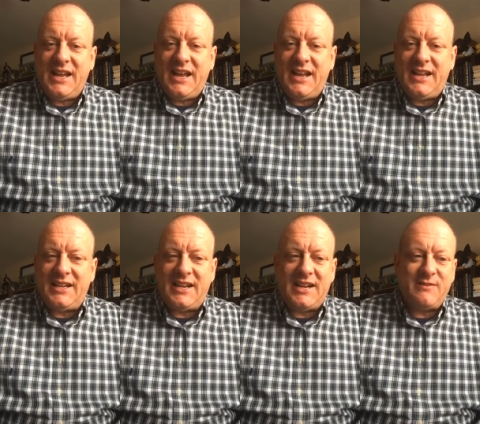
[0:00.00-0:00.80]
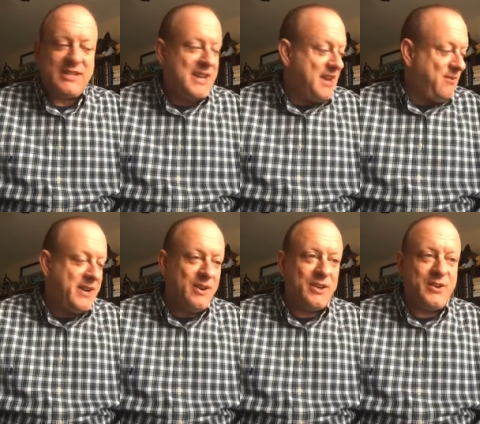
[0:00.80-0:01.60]
And um, today
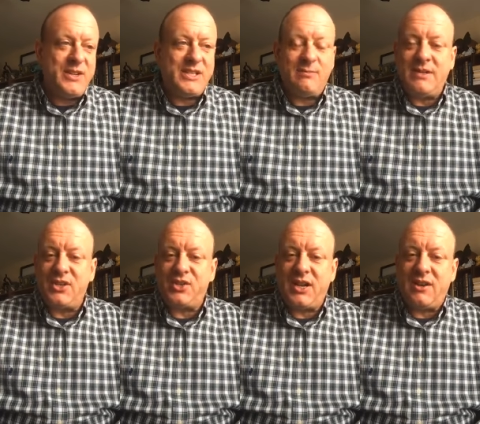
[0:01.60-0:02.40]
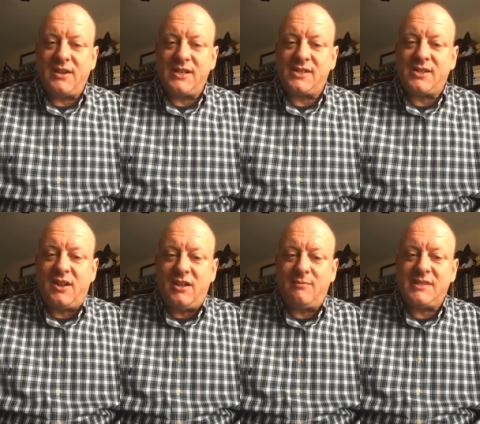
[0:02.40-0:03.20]
we are going to be sharing
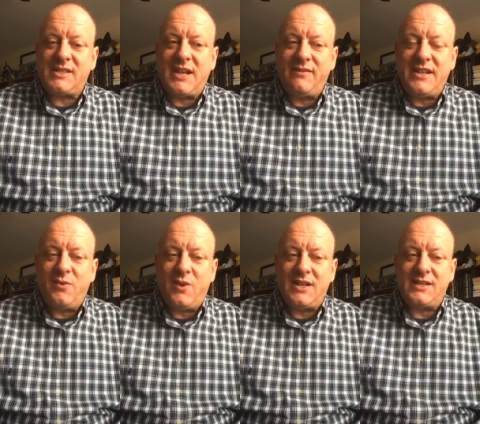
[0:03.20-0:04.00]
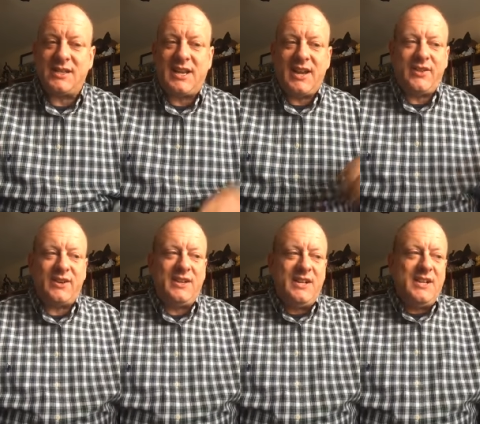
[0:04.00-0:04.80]
Psalm 71
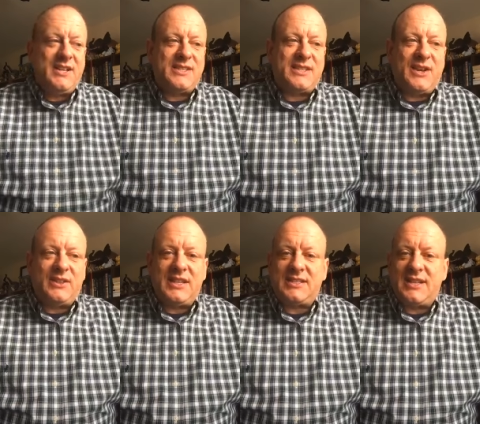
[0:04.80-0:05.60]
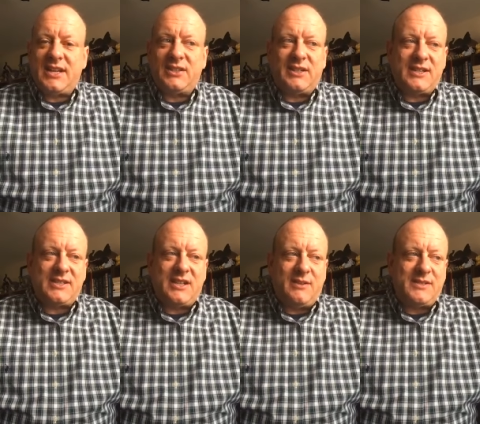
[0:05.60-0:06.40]
together. So let's take a look at
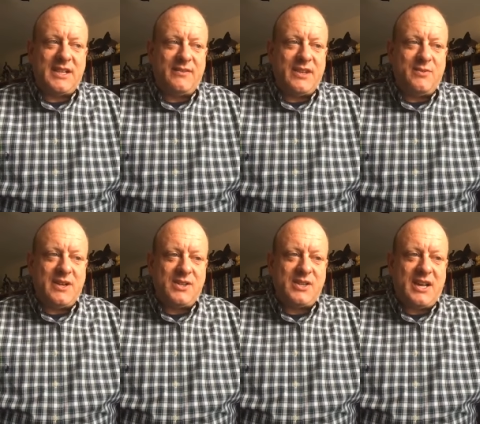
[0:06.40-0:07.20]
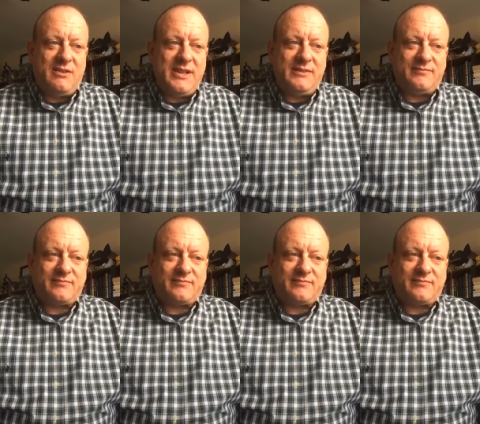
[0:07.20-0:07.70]
Psalm 71, shall we?